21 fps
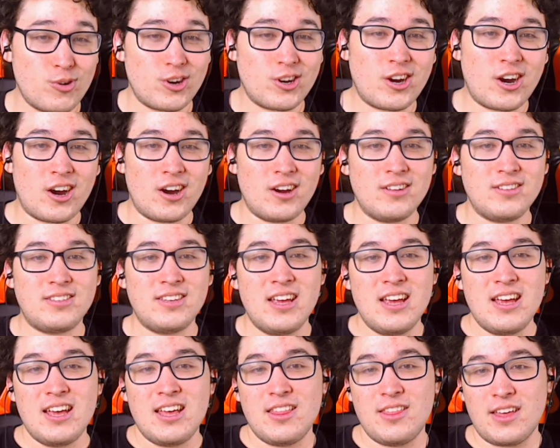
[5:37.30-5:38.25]
cards
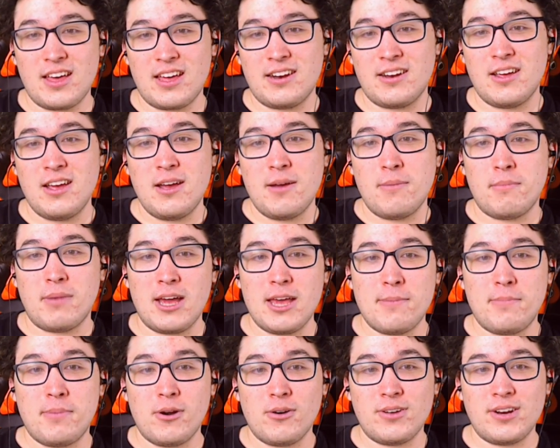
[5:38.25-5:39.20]
than my
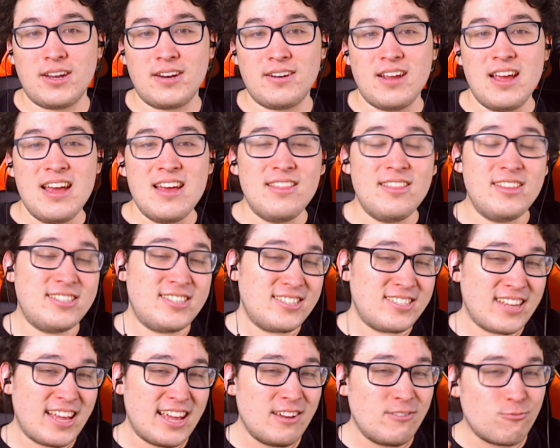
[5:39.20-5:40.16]
opponent. This is
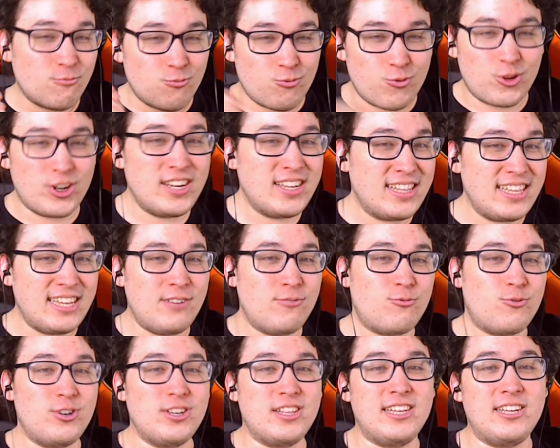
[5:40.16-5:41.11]
a
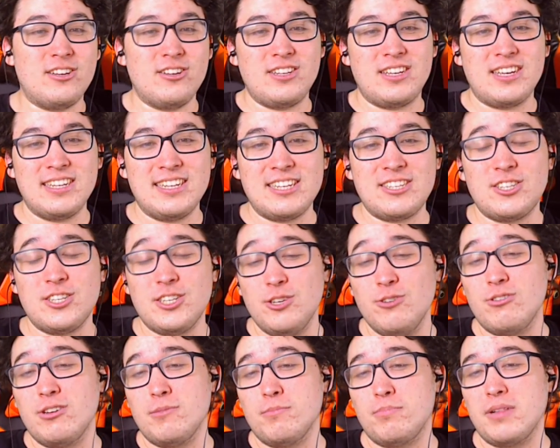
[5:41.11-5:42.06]
really good condition
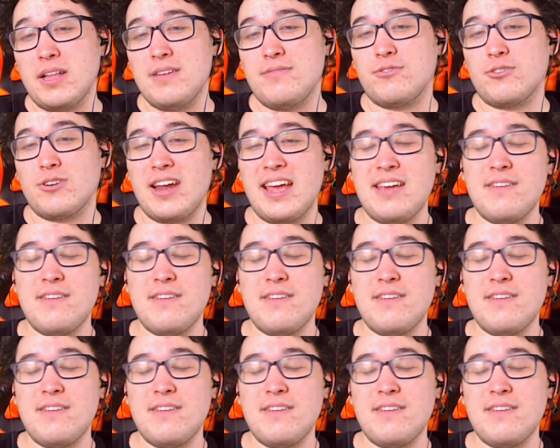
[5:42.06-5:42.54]
you can play for. A